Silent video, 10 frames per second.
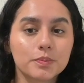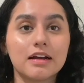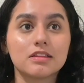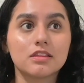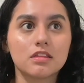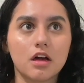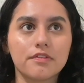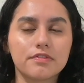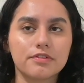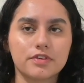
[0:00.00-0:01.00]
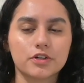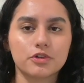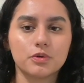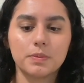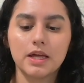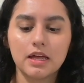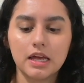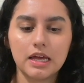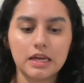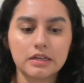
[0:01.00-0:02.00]
I love the friend group,
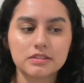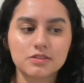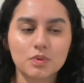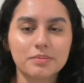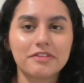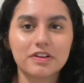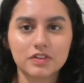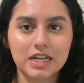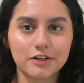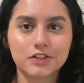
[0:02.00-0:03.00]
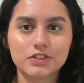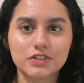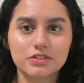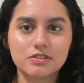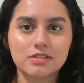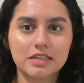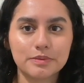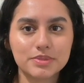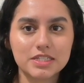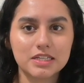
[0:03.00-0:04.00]
and one of my favorite characters,
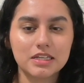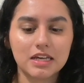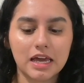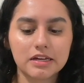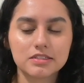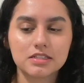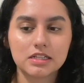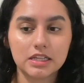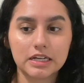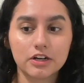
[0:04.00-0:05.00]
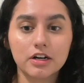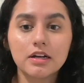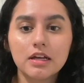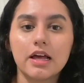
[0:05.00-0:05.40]
Gibbsy and Claire,